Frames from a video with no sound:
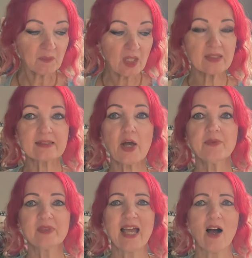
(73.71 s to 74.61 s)
So
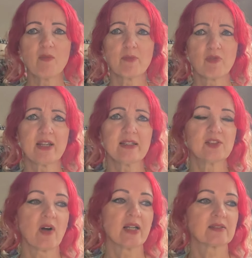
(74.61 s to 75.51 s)
yeah, my brain needs a
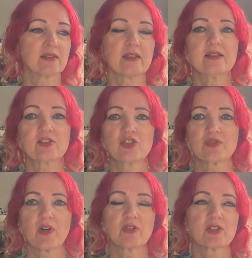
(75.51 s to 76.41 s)
rest and it needs to just
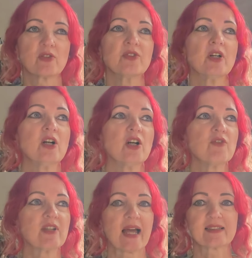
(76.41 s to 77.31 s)
focus on
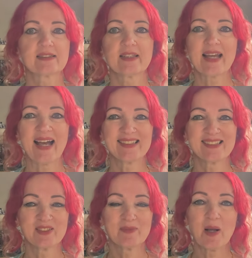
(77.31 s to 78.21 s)
relaxing and,
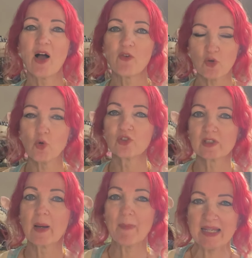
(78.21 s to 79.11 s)
of course,
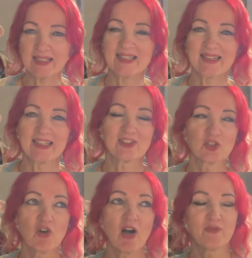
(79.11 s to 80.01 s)
making things and
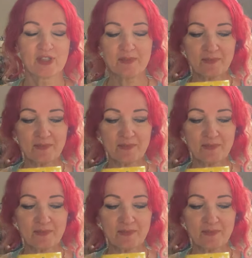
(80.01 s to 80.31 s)
crafting.